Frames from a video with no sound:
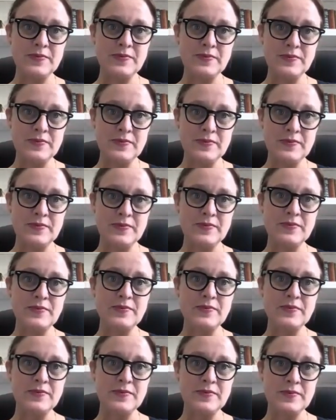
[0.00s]

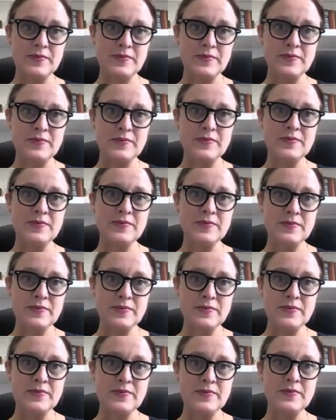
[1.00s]
[no speech]